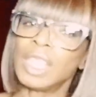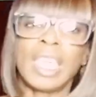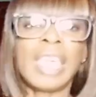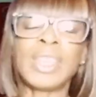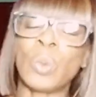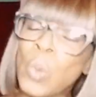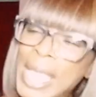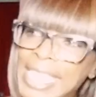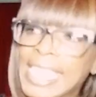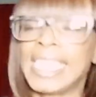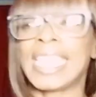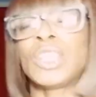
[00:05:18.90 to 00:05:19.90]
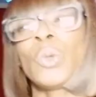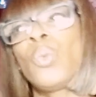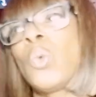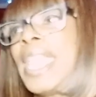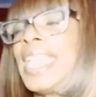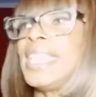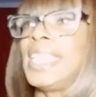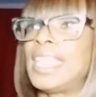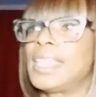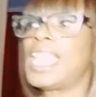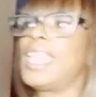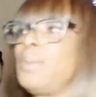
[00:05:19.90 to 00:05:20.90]
I had an awakening.
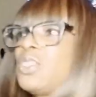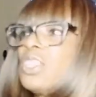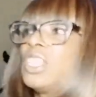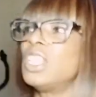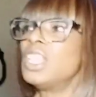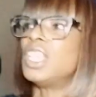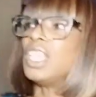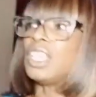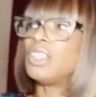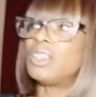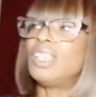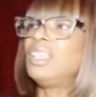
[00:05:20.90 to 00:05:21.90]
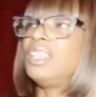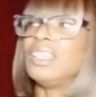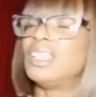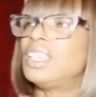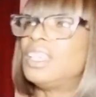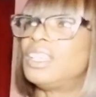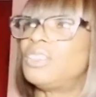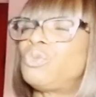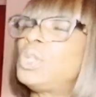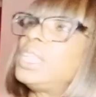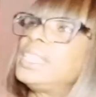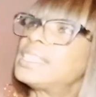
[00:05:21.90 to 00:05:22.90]
I came to
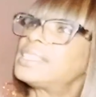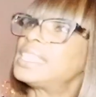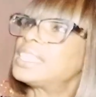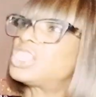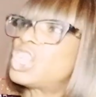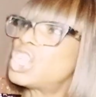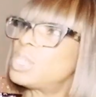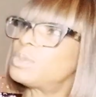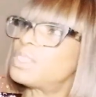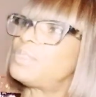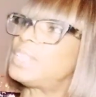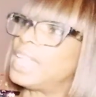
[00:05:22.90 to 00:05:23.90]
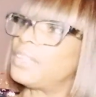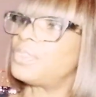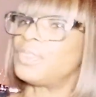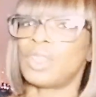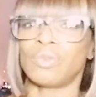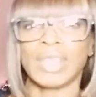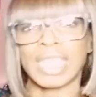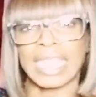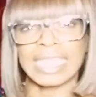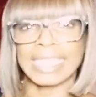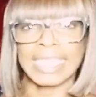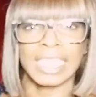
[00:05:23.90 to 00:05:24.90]
realistic terms of life and
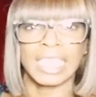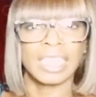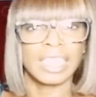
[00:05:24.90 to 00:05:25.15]
realizing